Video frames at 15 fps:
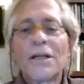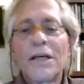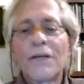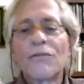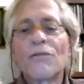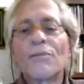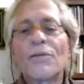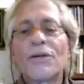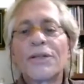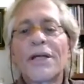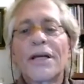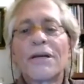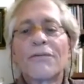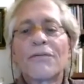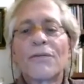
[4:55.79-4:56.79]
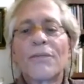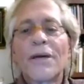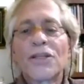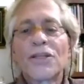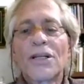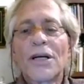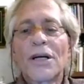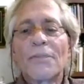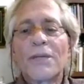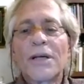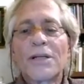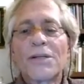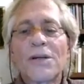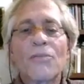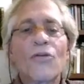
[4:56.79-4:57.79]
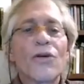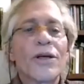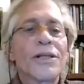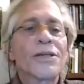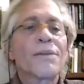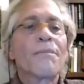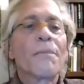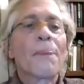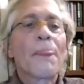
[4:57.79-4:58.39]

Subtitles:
Lynn will put that information up at some point.